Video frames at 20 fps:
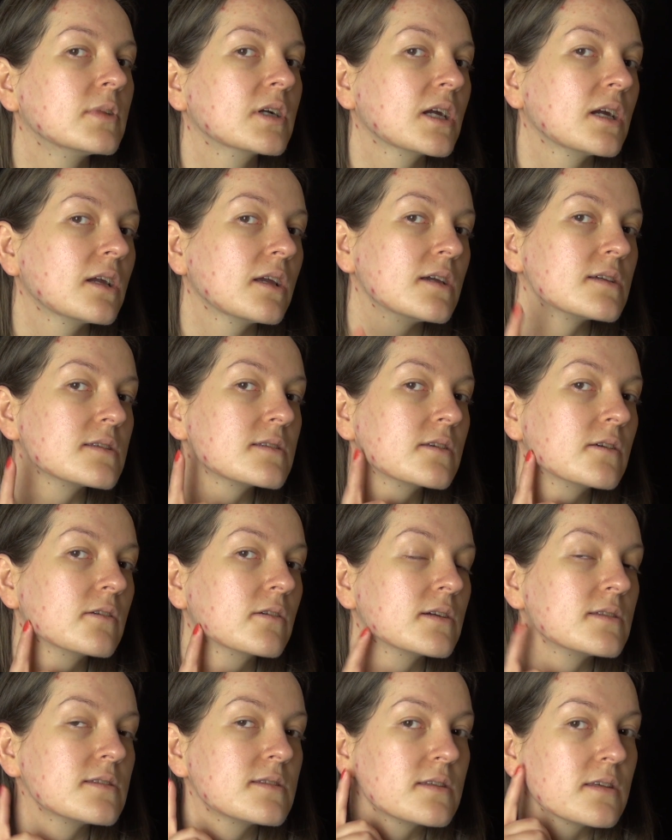Okay, yes, you
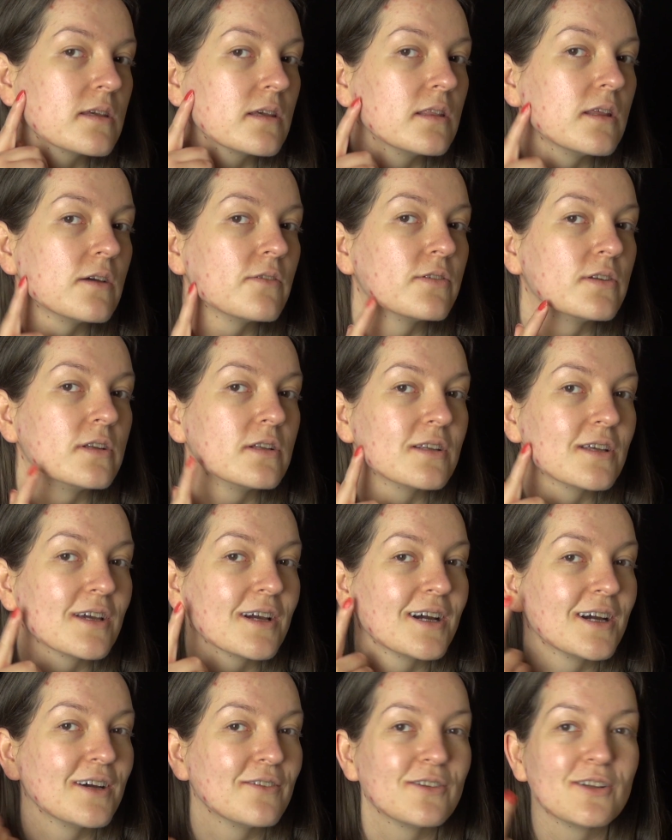can see definitely
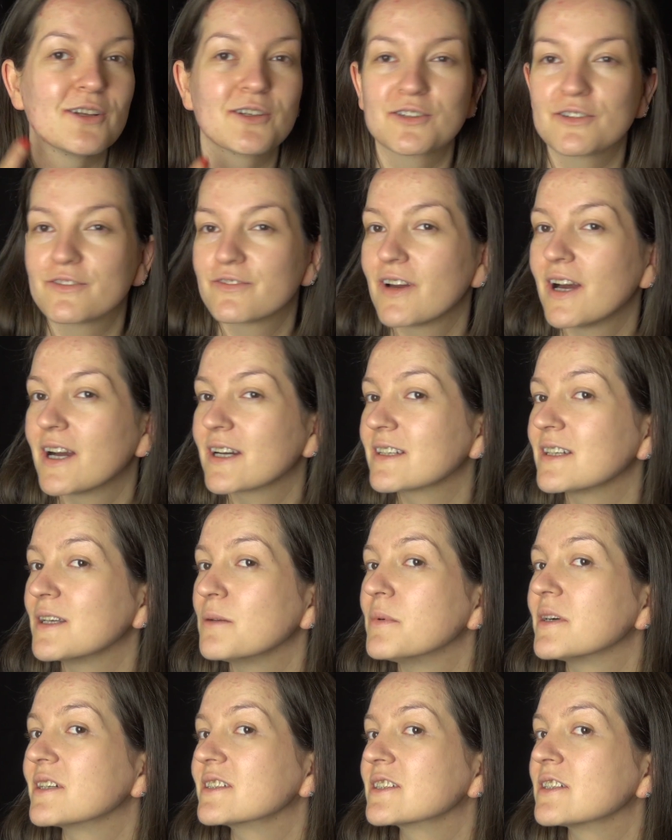I have a lot of acne,
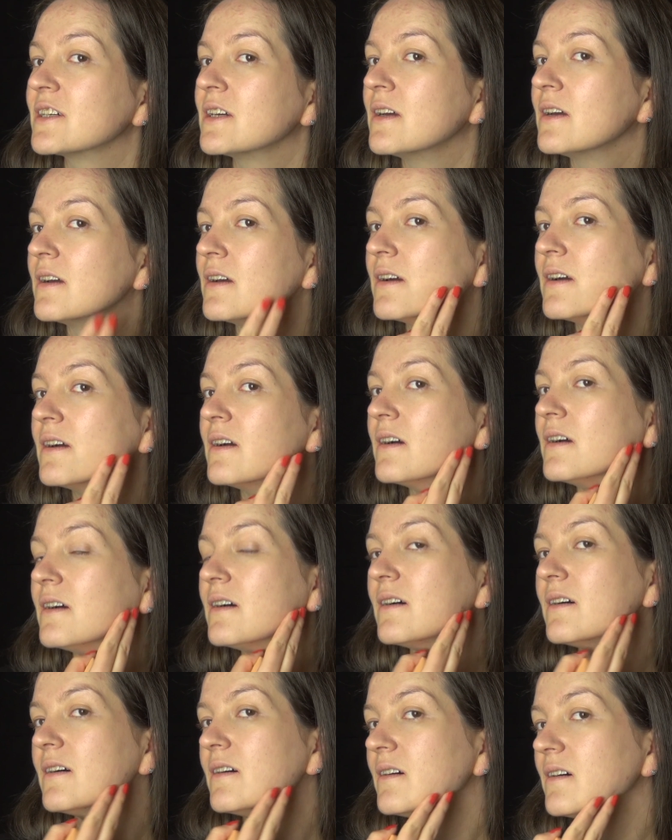but
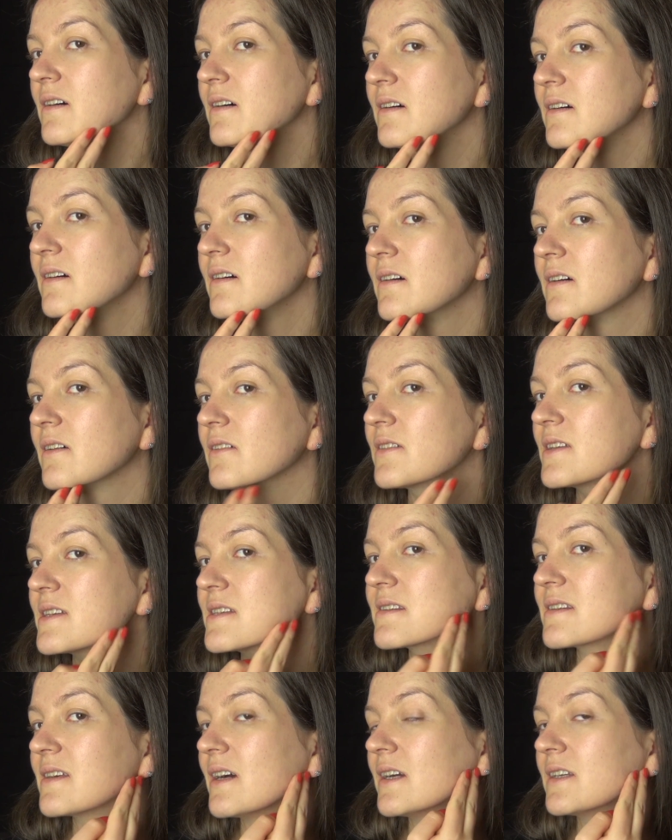on
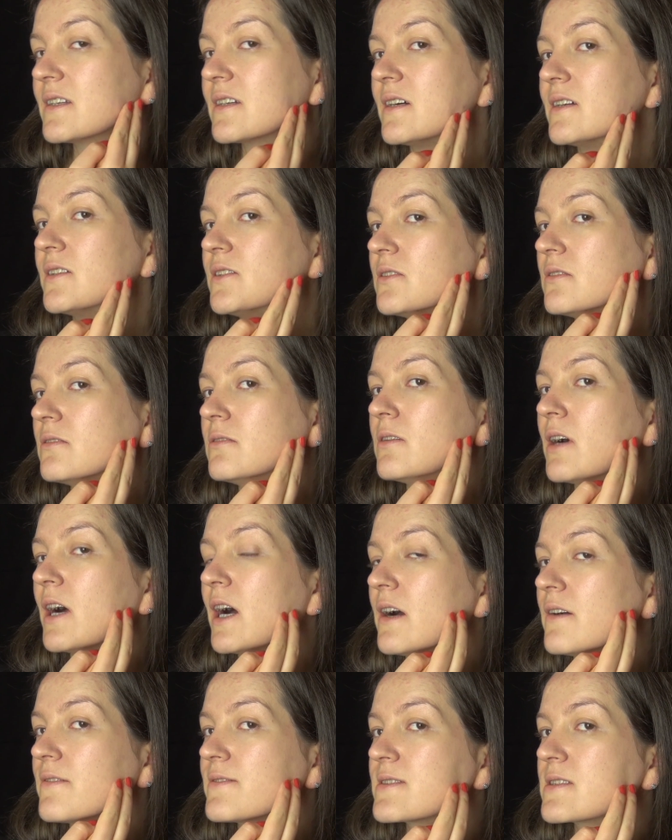this side I do
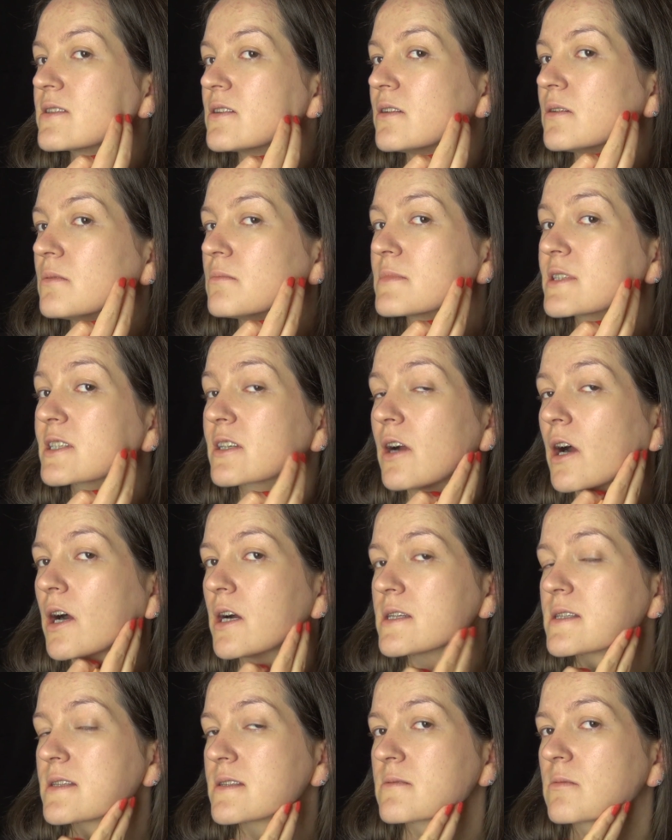have some
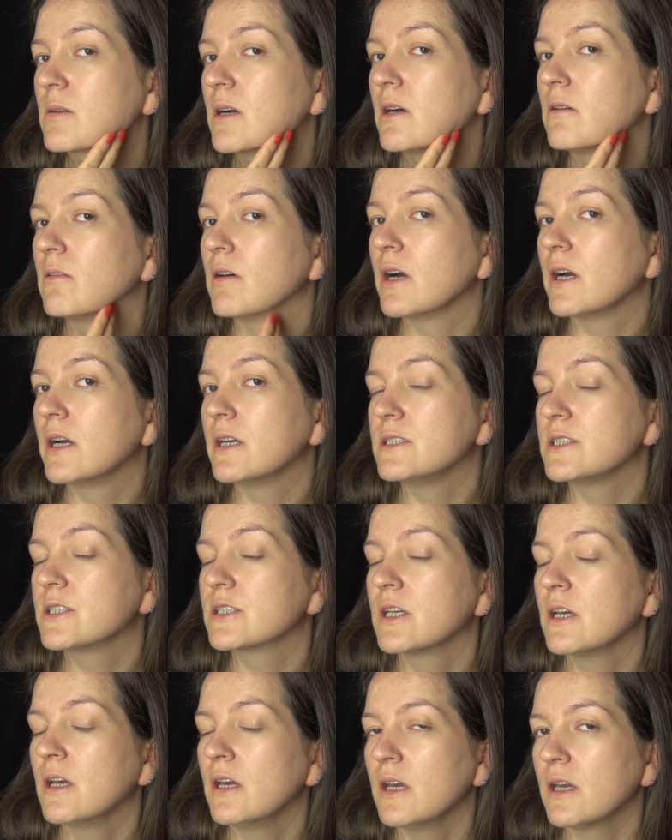scars as well, and
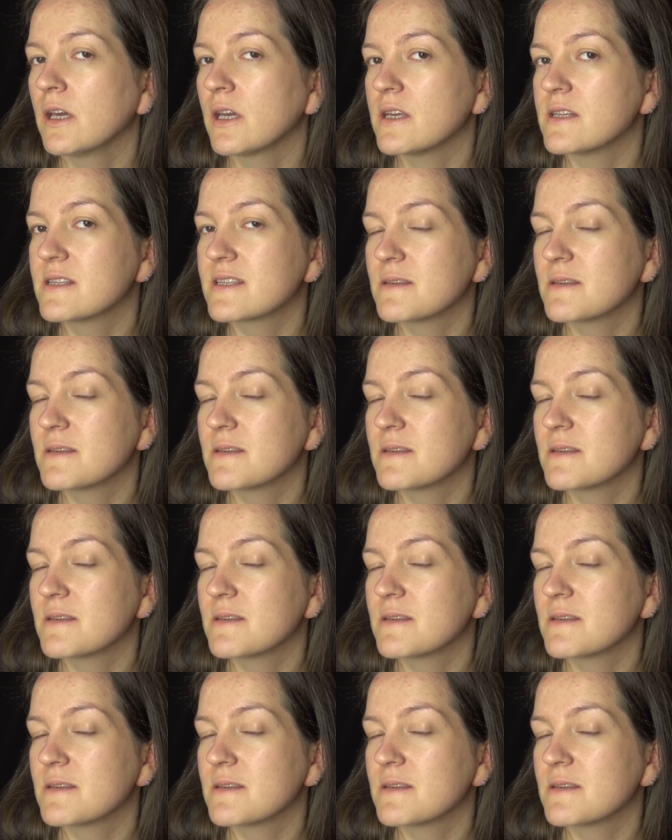it